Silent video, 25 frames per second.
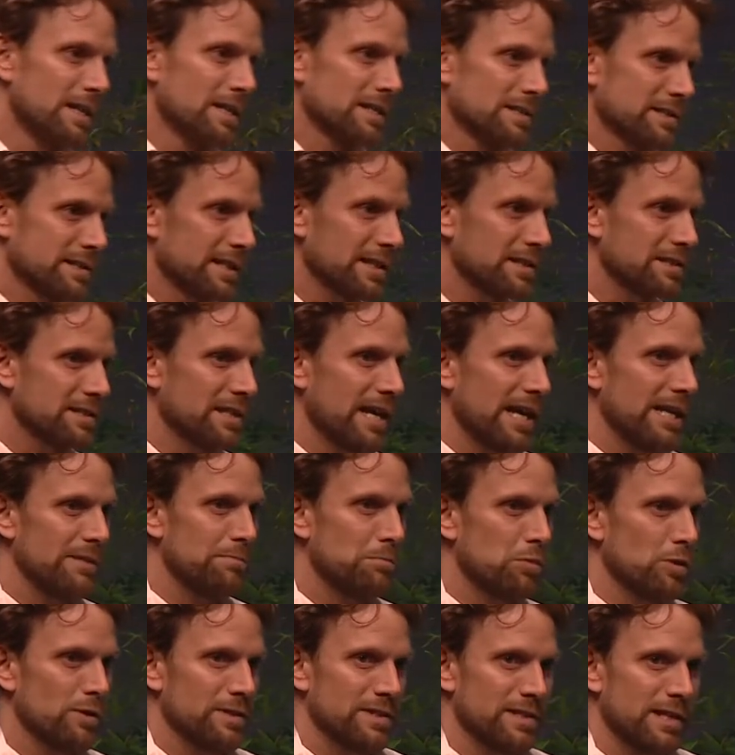
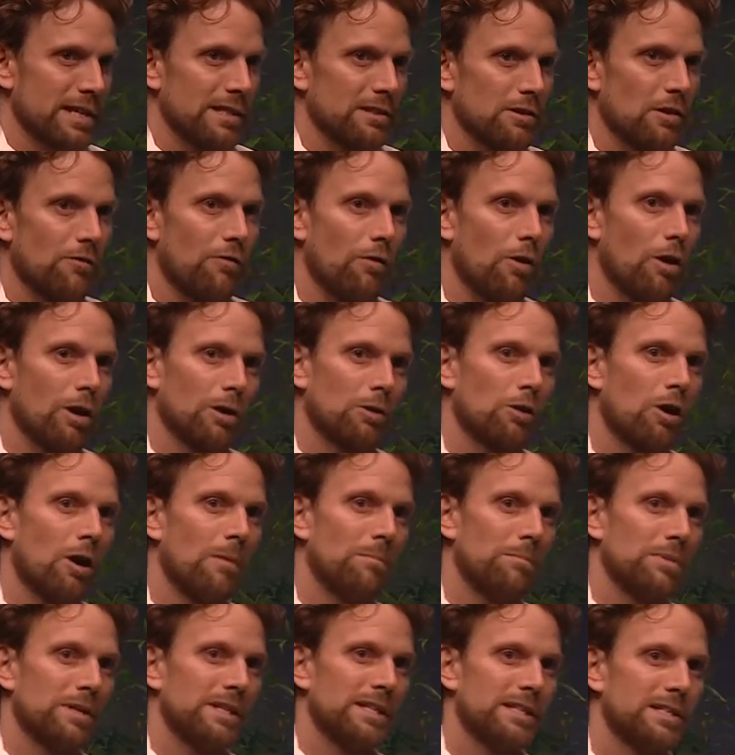68% of all
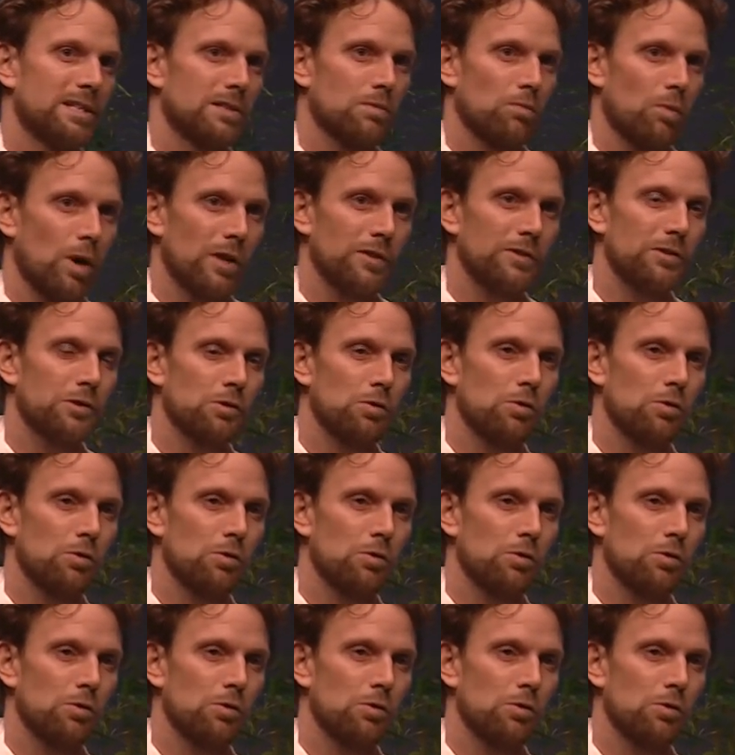companies want